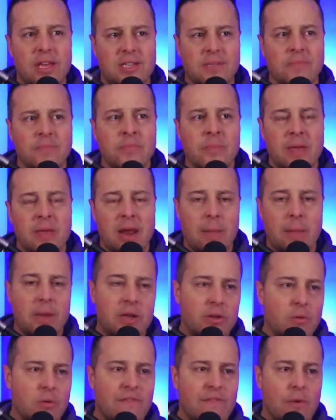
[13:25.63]
and I'm going to do a
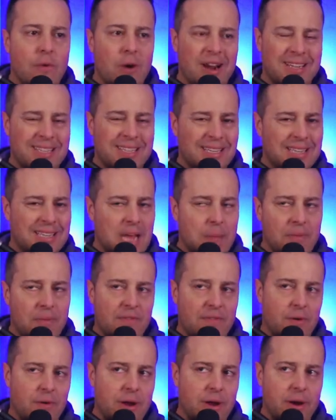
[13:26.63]
Forex example for you
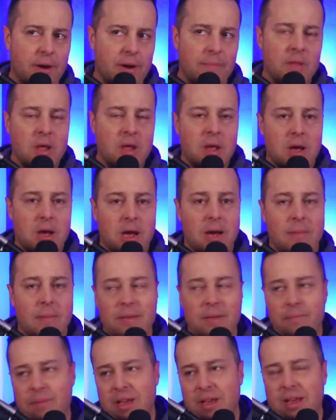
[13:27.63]
here
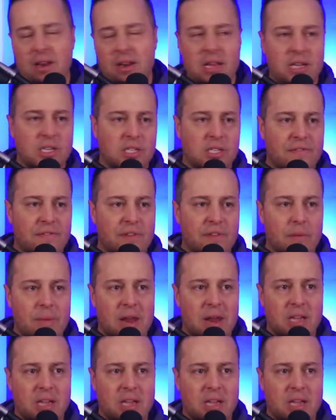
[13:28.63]
in just a few minutes.